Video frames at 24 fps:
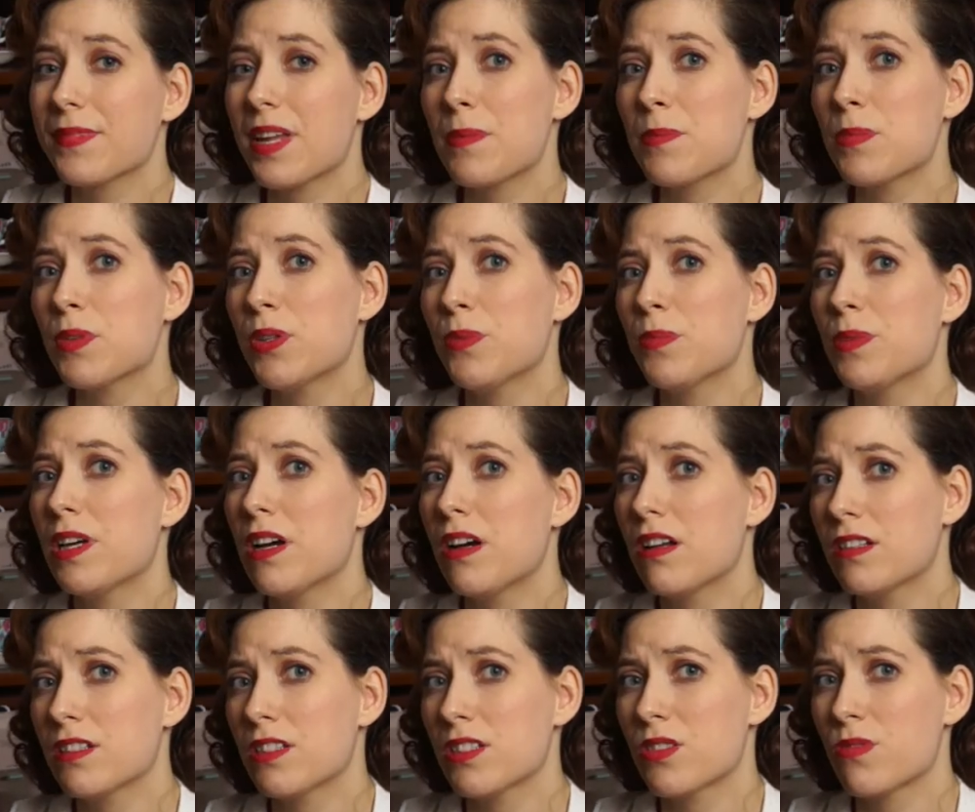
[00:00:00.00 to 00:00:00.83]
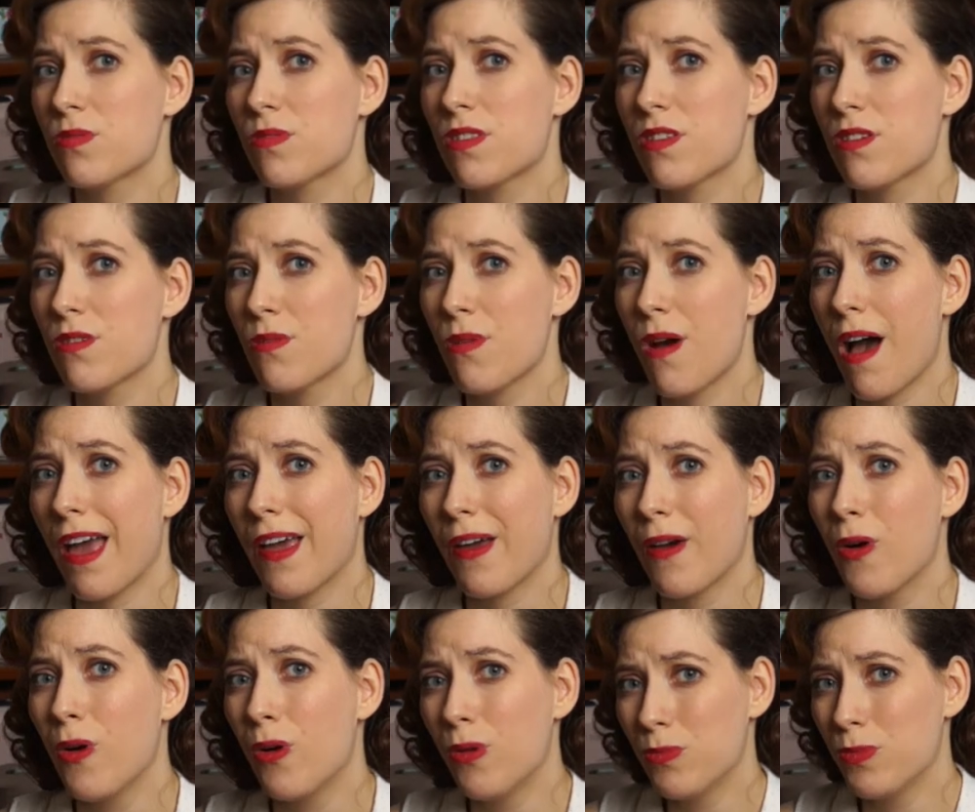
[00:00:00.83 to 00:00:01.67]
I'm going to be honest with you, I
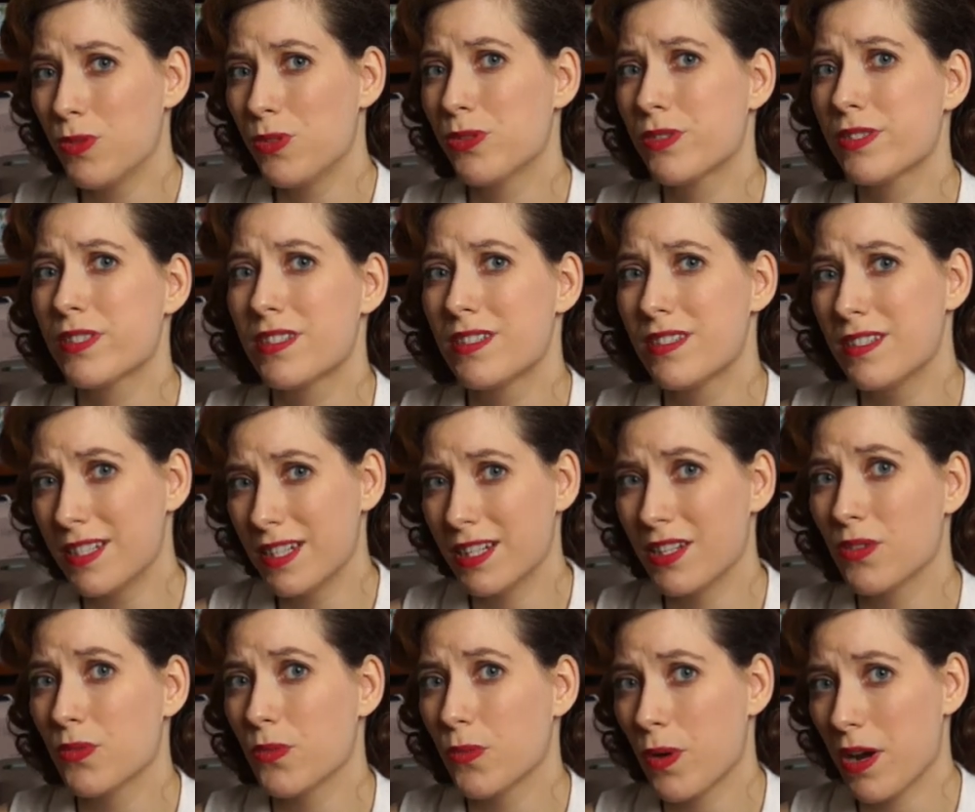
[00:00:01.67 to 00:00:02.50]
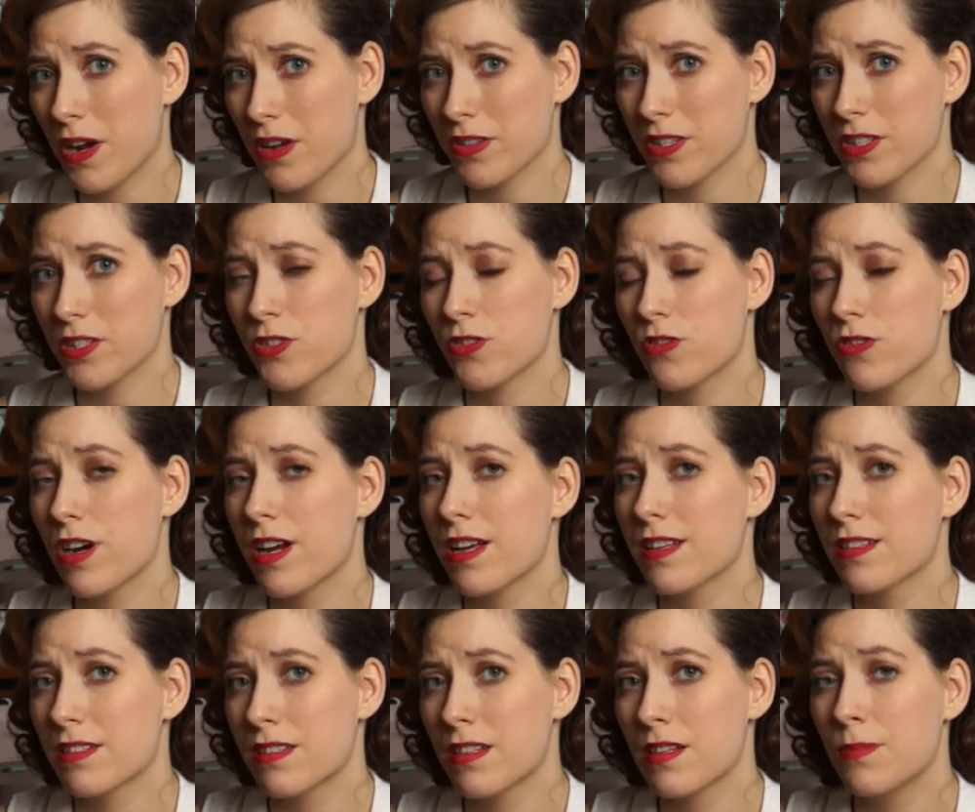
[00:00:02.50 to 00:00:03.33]
almost didn't wear this
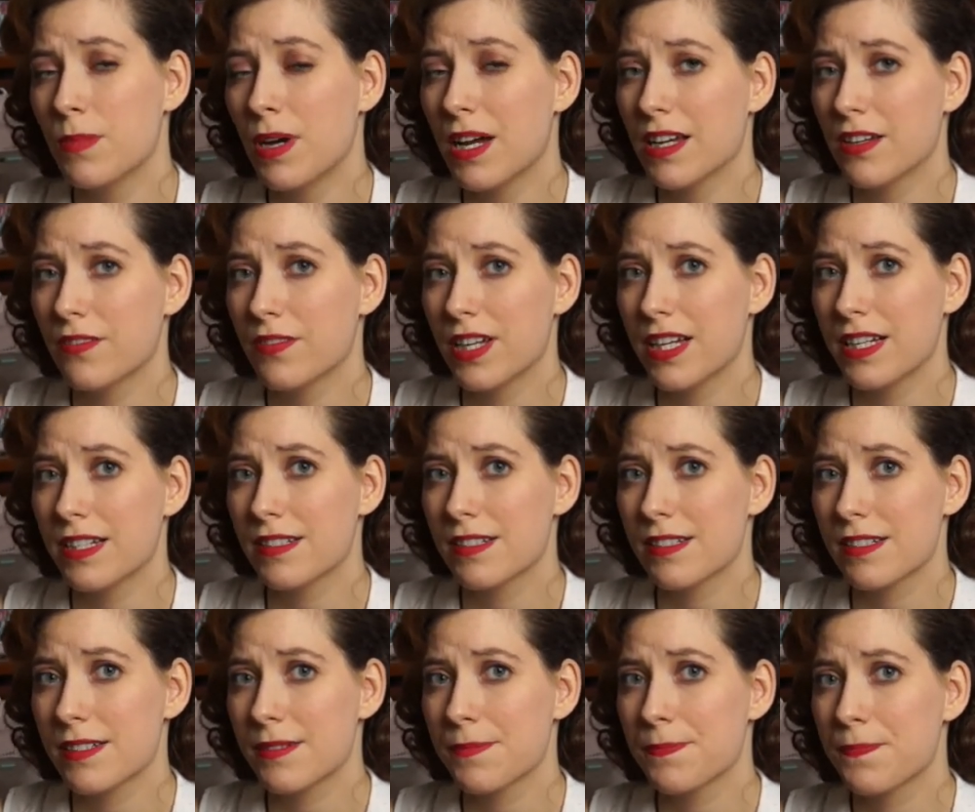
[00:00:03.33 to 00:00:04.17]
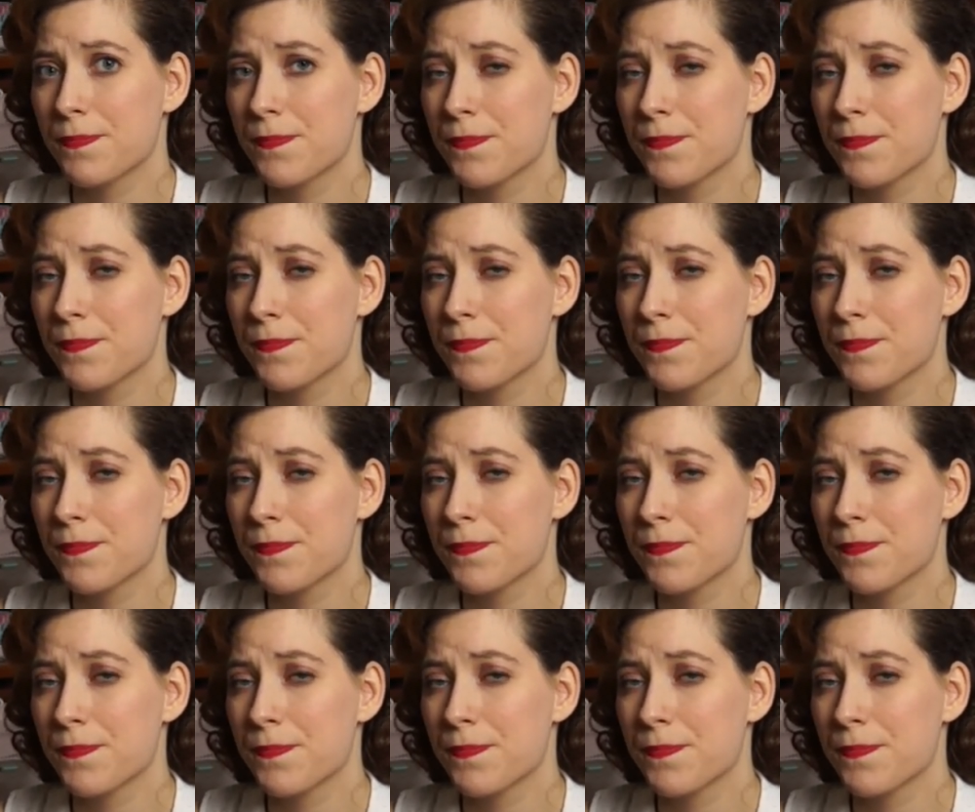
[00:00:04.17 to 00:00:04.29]
dress to my event.